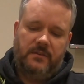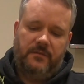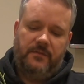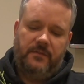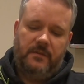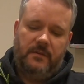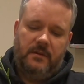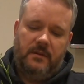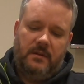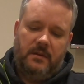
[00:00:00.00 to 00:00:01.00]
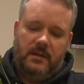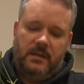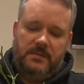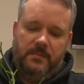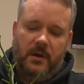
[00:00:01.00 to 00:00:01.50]
of
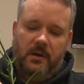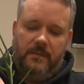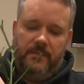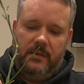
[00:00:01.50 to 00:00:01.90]
his pot.